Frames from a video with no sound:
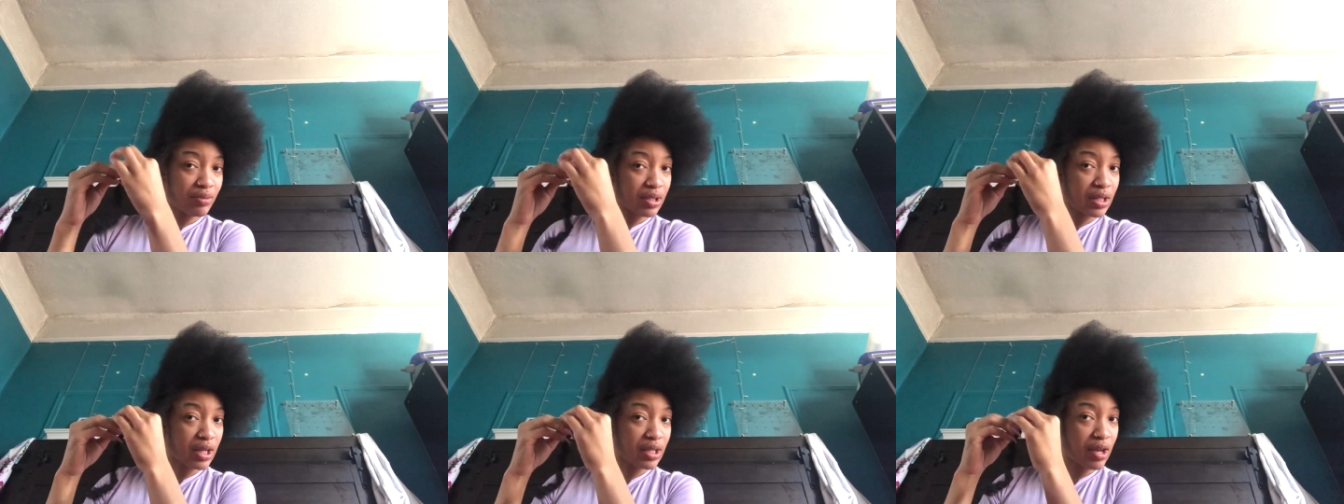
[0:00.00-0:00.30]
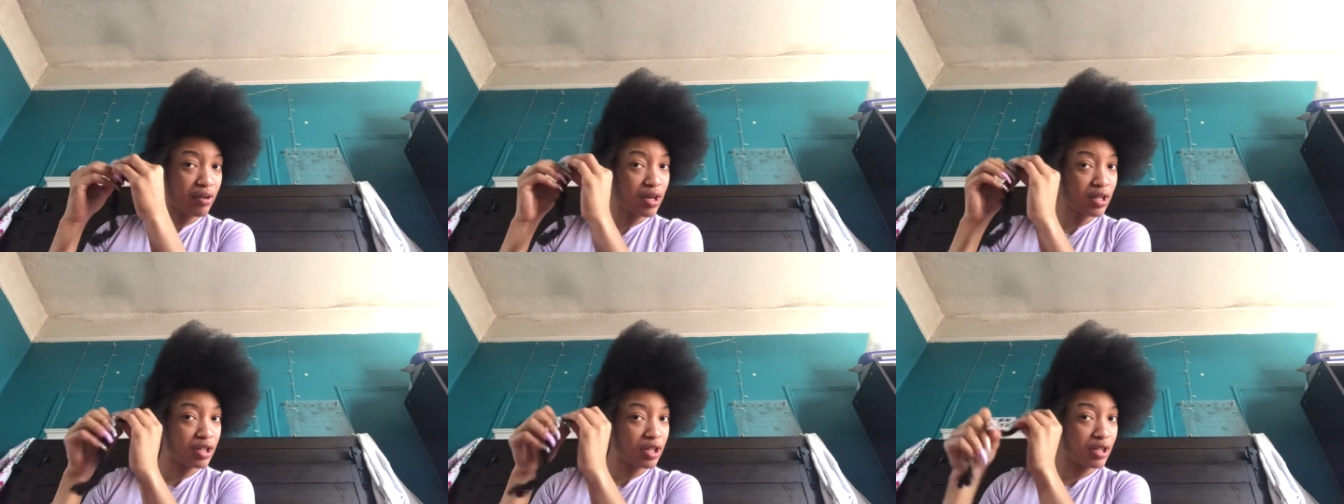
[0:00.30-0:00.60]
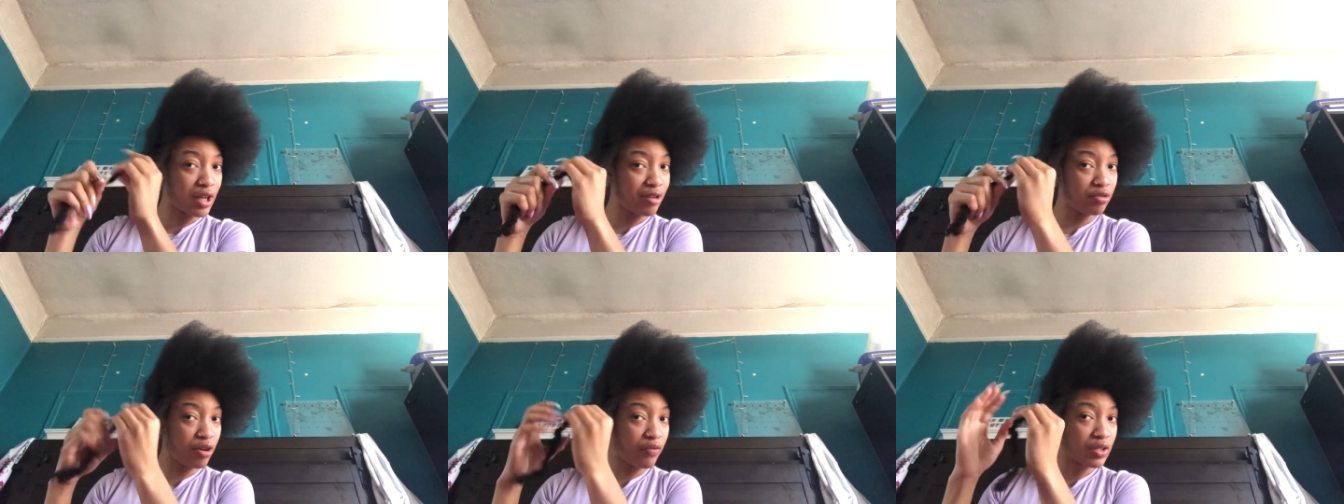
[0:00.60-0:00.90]
to take down, honey,
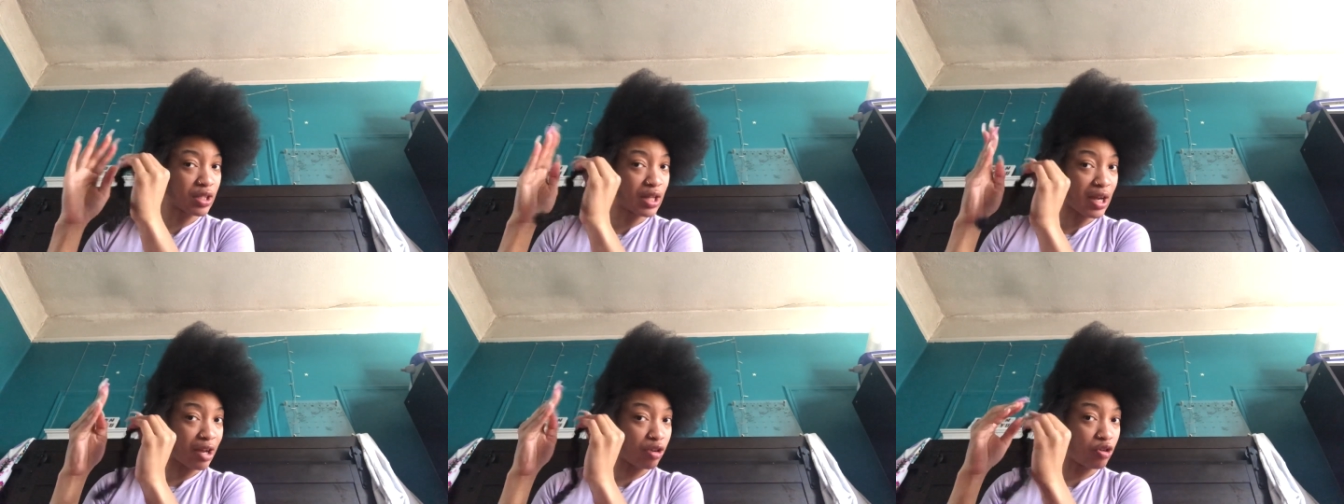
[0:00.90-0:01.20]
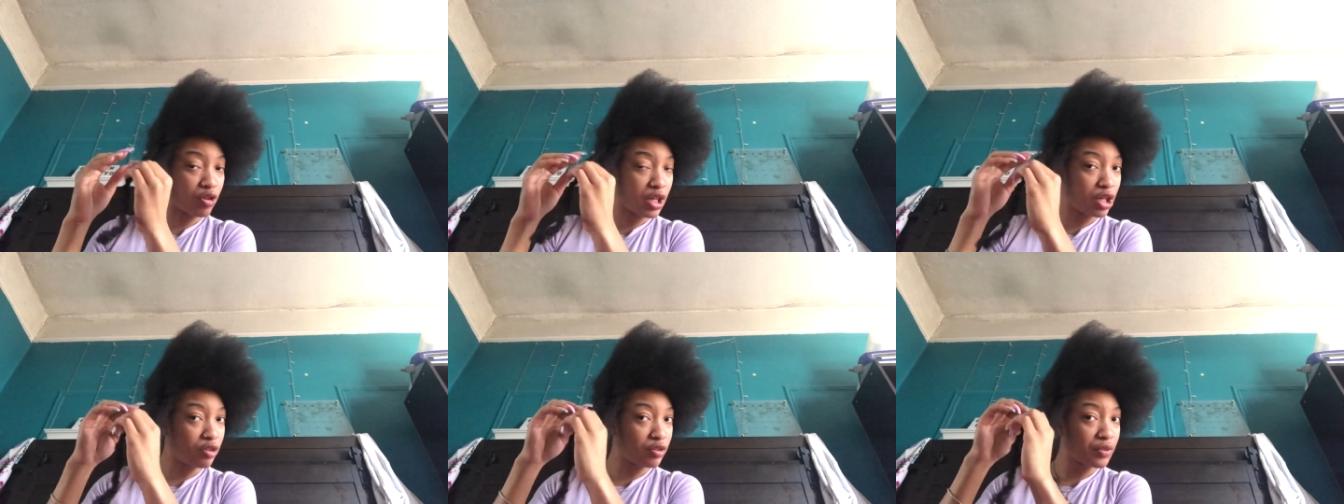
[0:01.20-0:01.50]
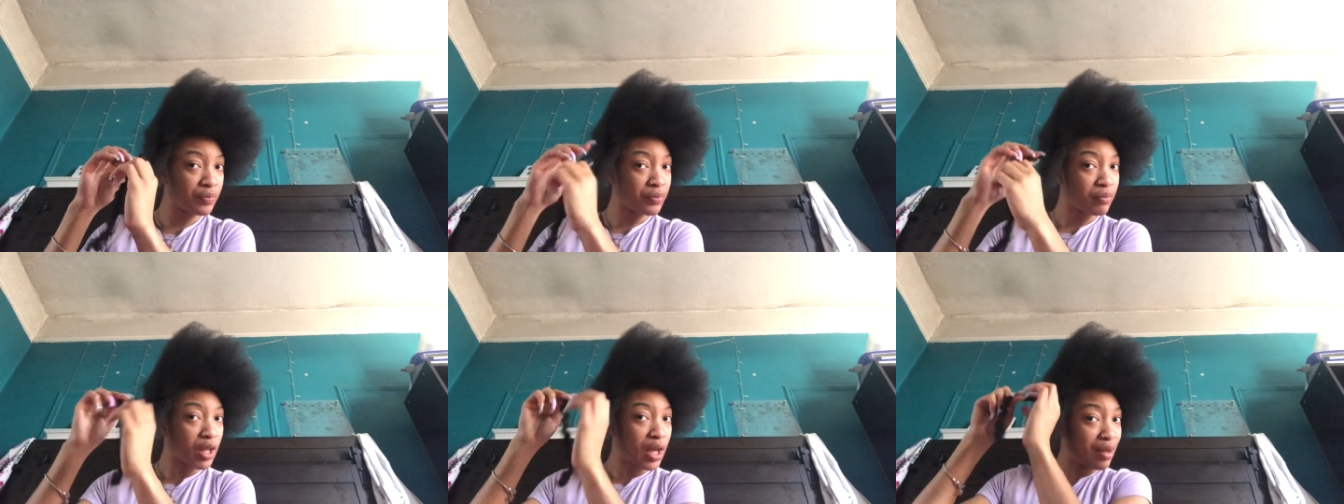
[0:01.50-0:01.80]
I don't know if it's because I got long nails. And
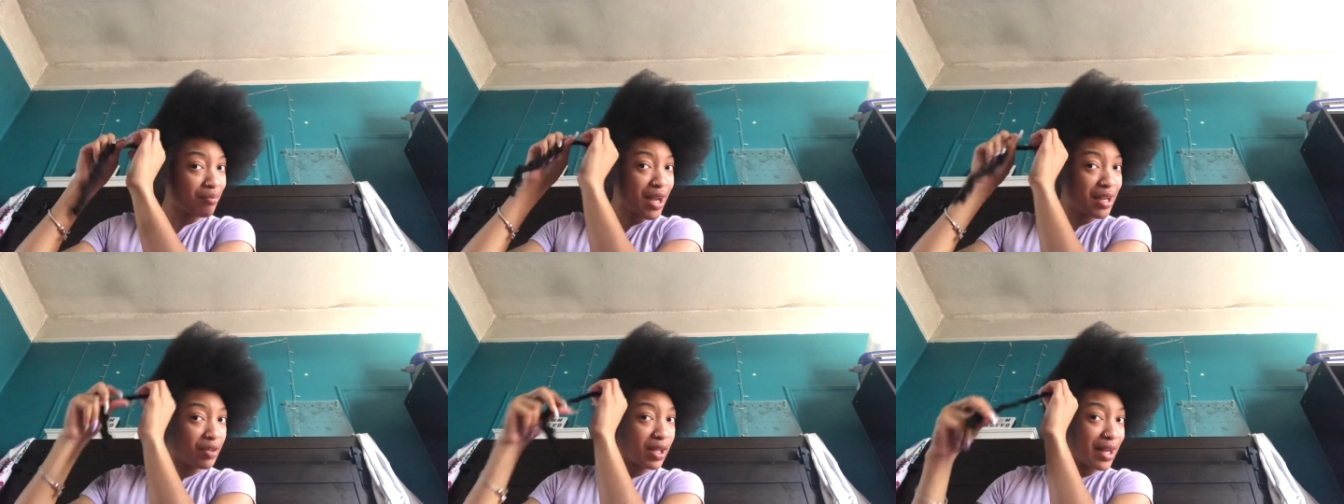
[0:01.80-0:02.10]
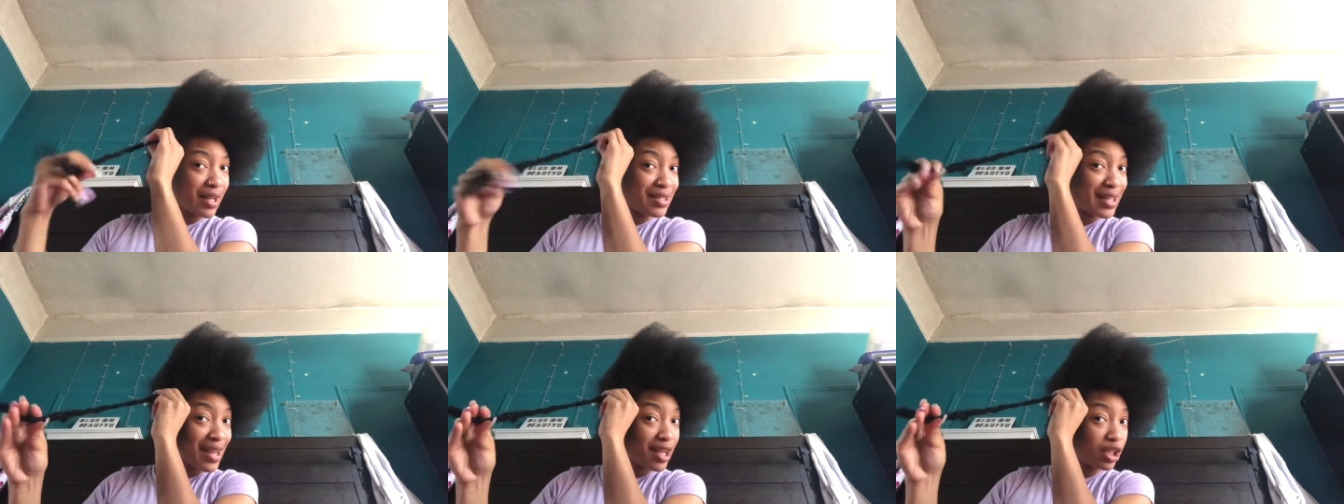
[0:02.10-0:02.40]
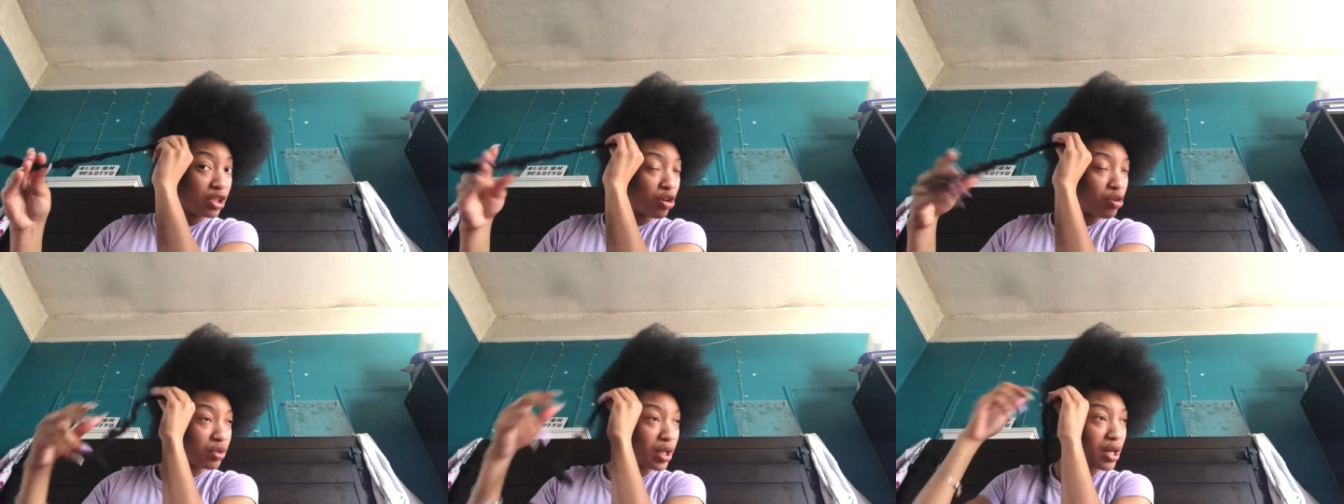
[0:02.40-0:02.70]
I'm not even like
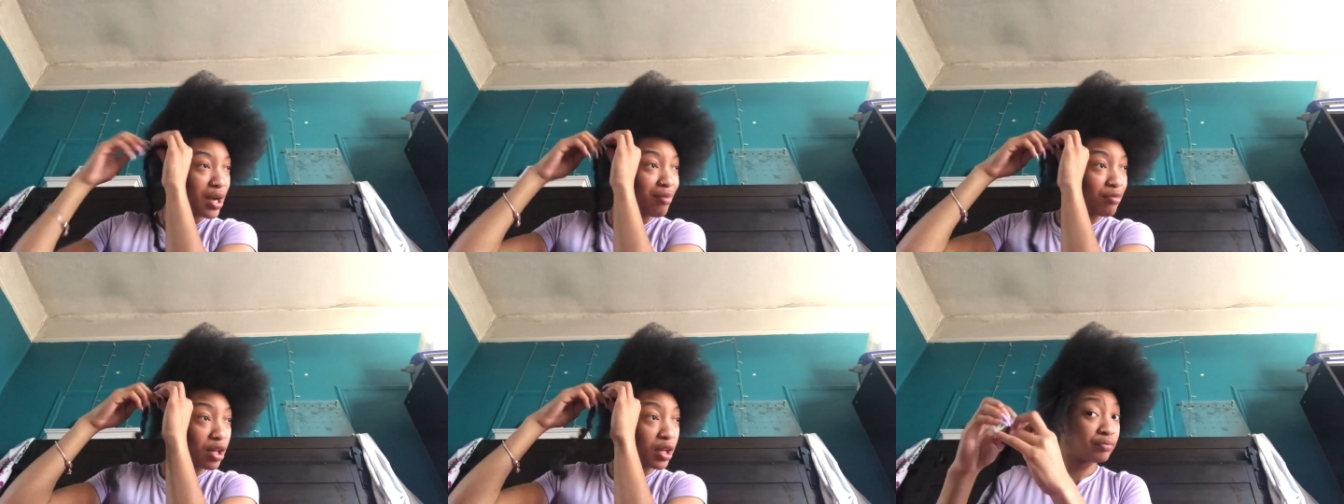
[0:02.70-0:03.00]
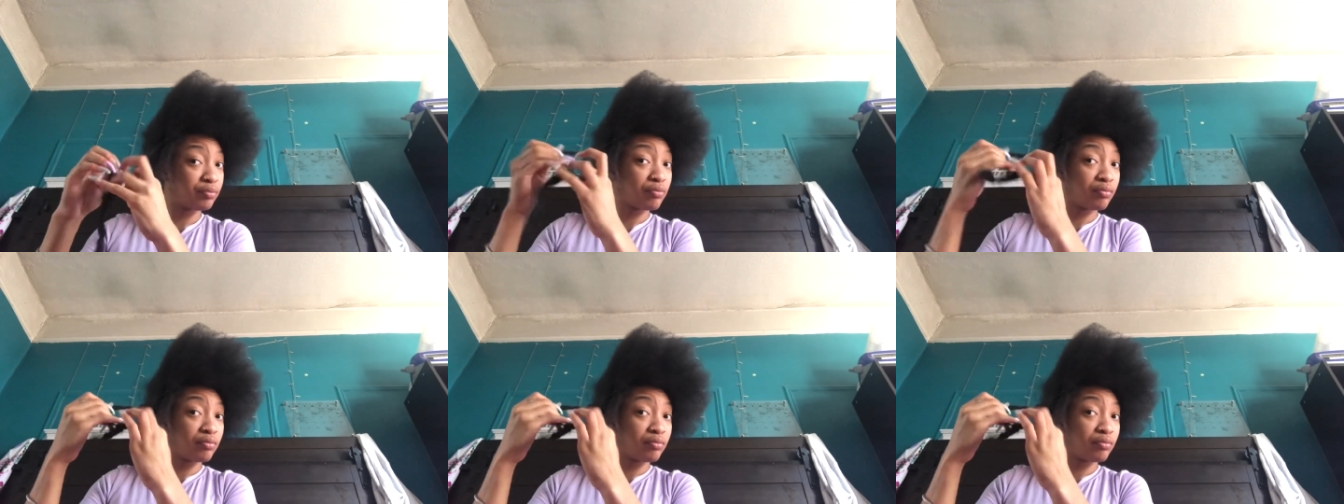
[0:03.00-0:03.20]
untangling the whole thing. I'm looking.